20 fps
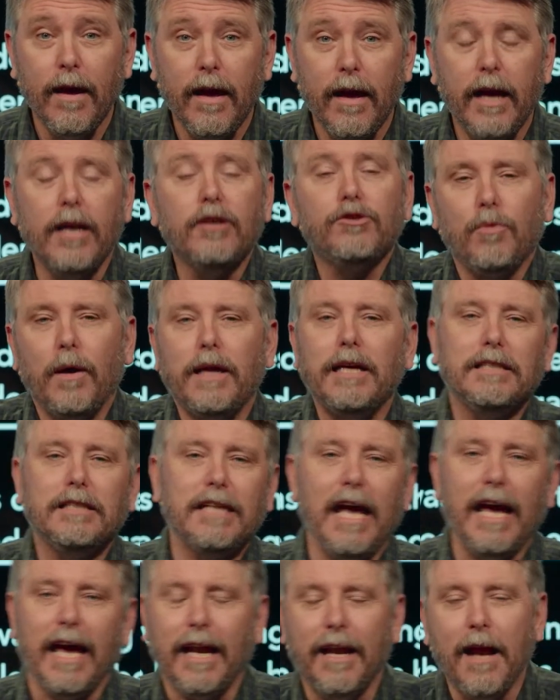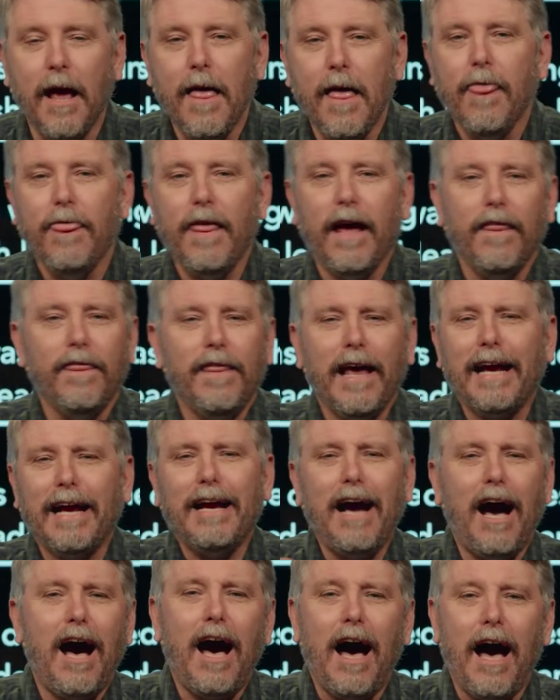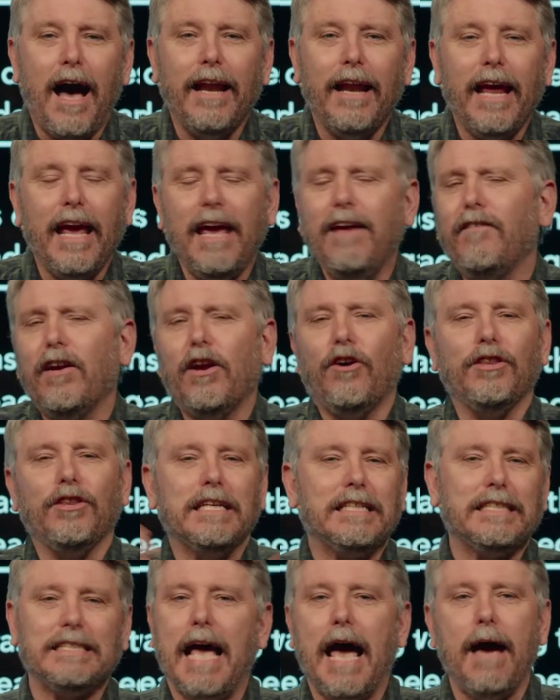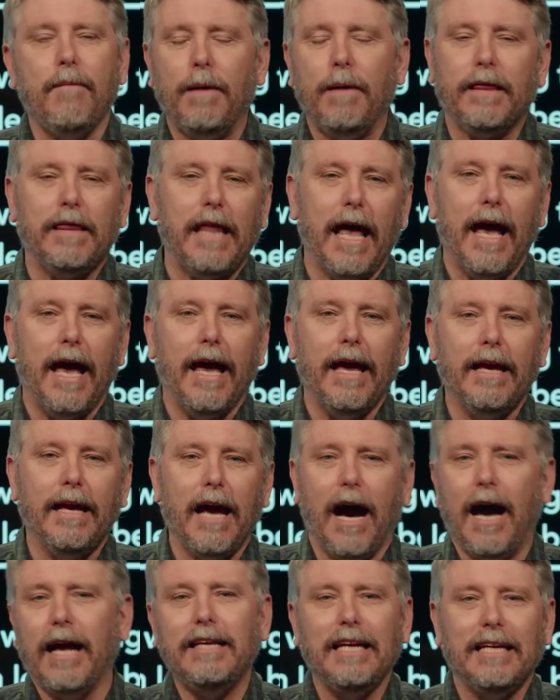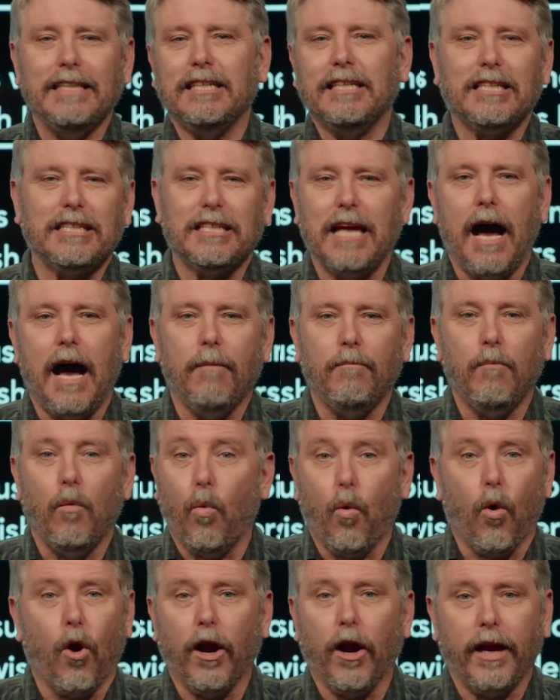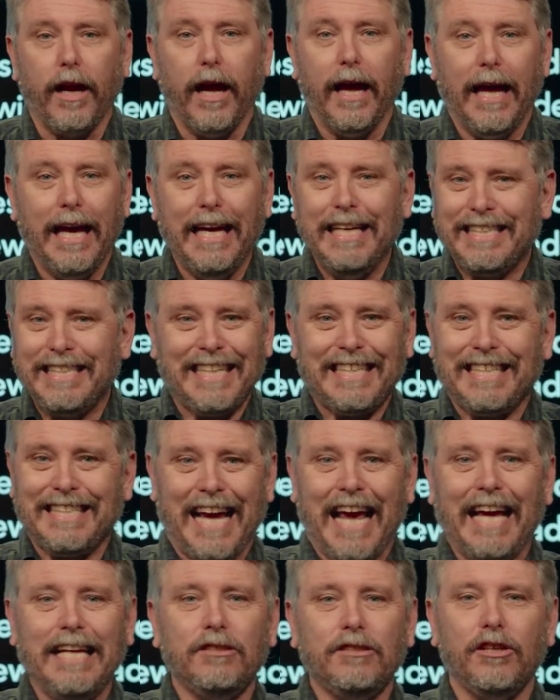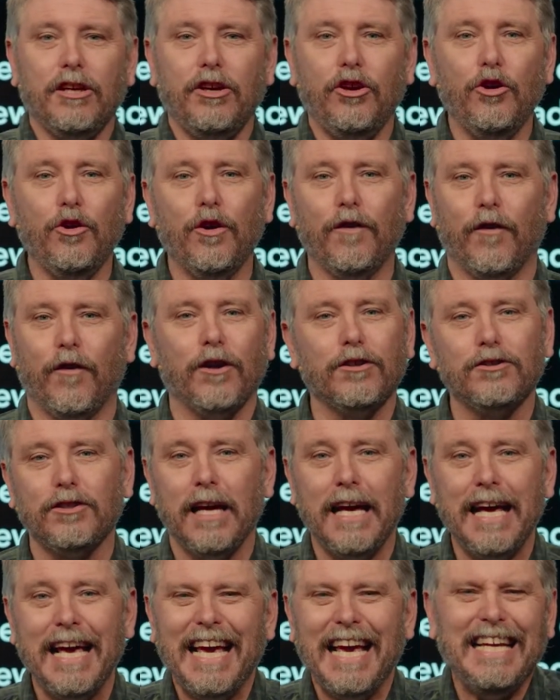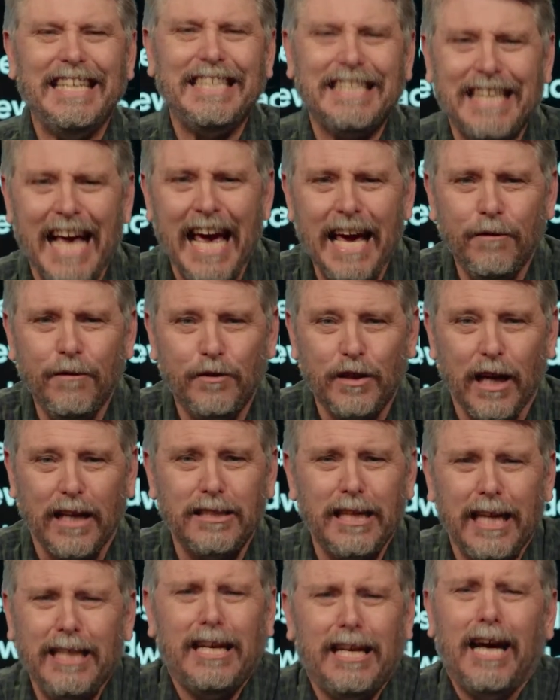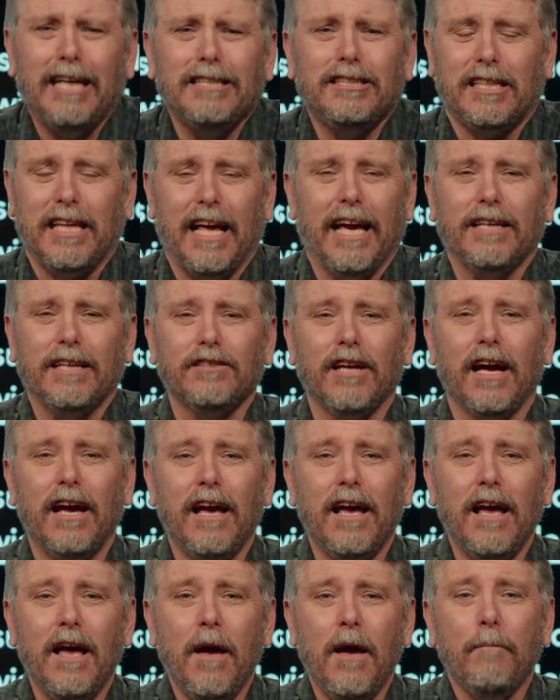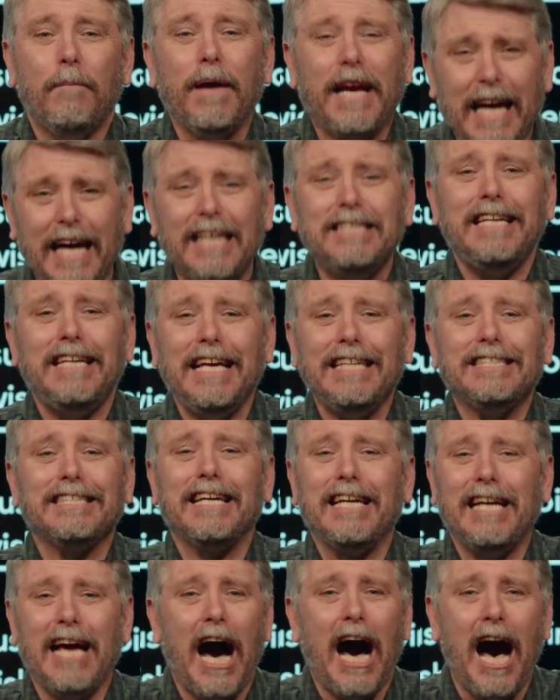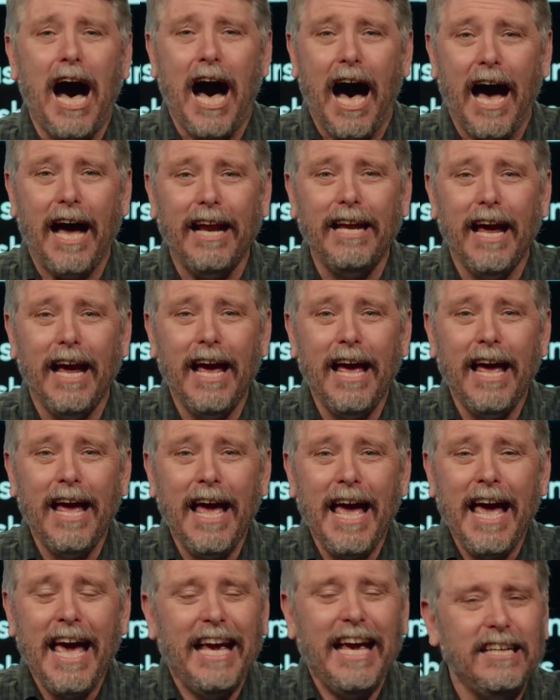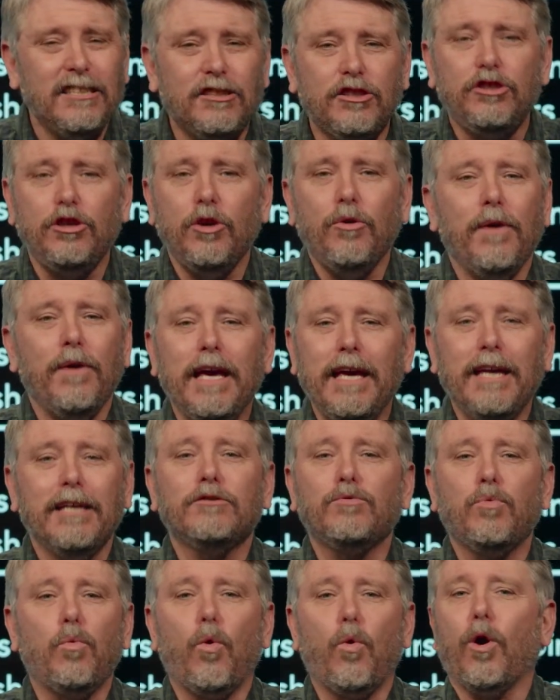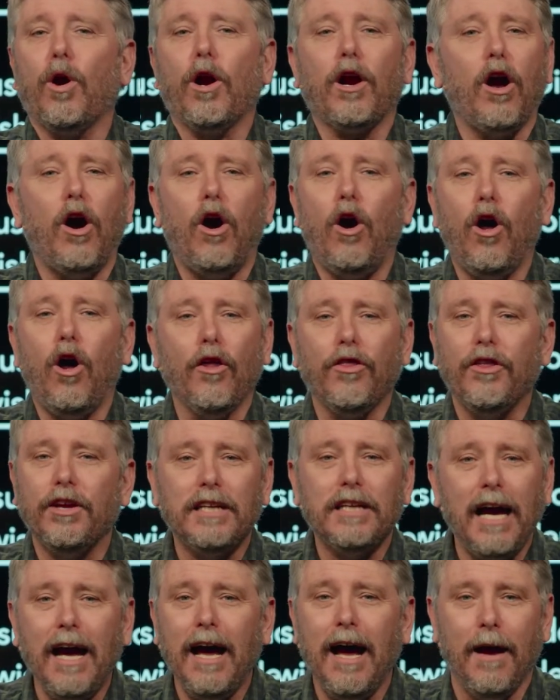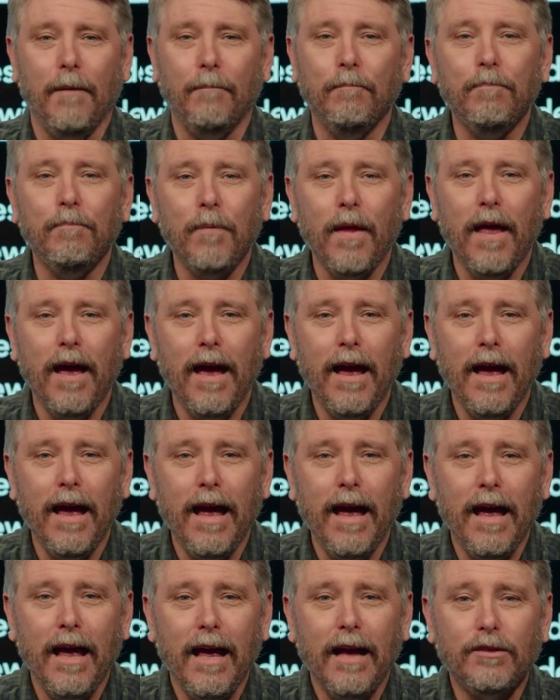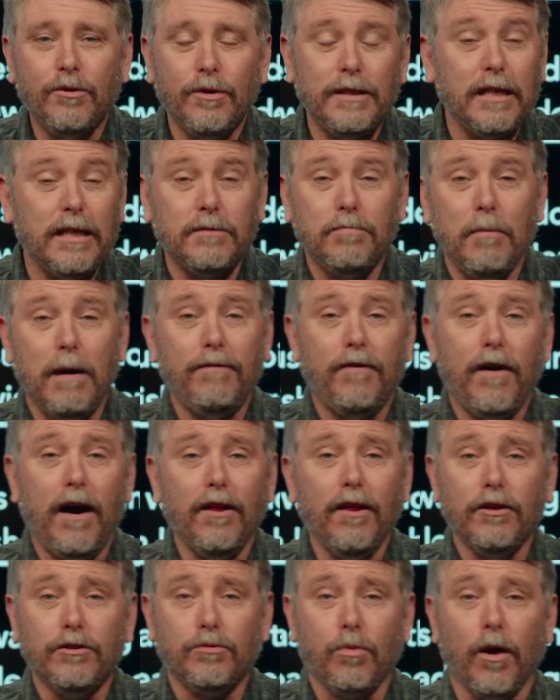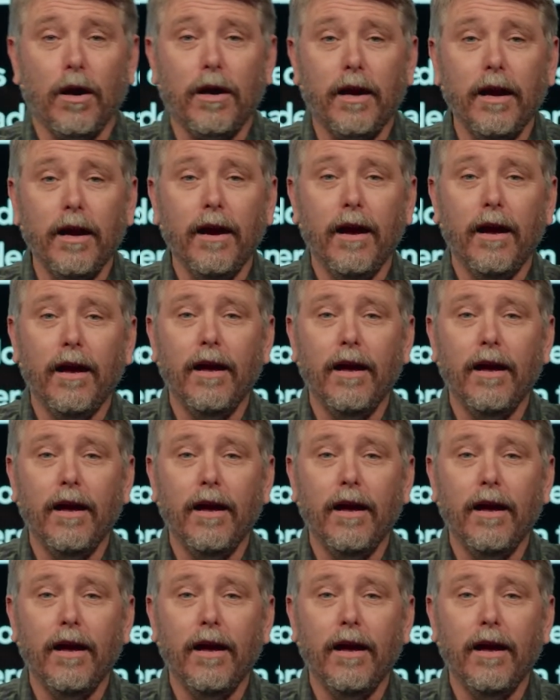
Here's what he's saying. That God, even on the Sabbath day, God didn't stop working. He sustains the universe. He saves us. He does things. Because he's God, he's doing his work all the time. So he says, my Father's working,